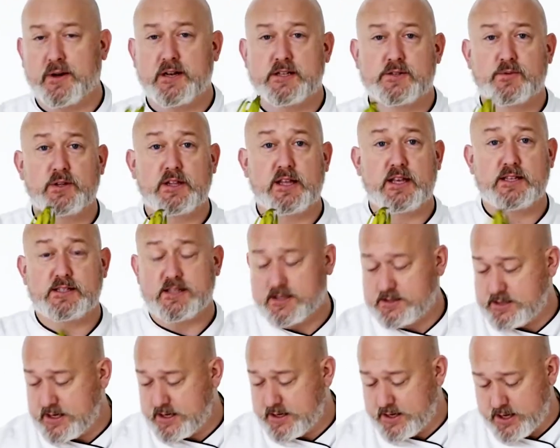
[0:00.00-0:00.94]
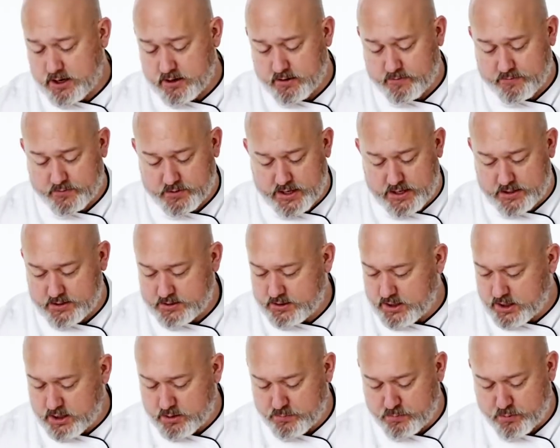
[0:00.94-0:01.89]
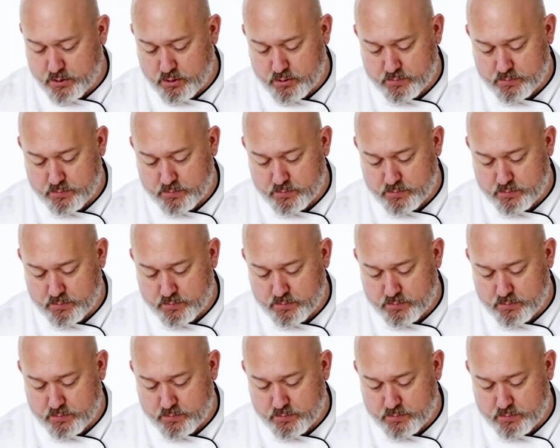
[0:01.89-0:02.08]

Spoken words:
but it's really easy to take care of and cut up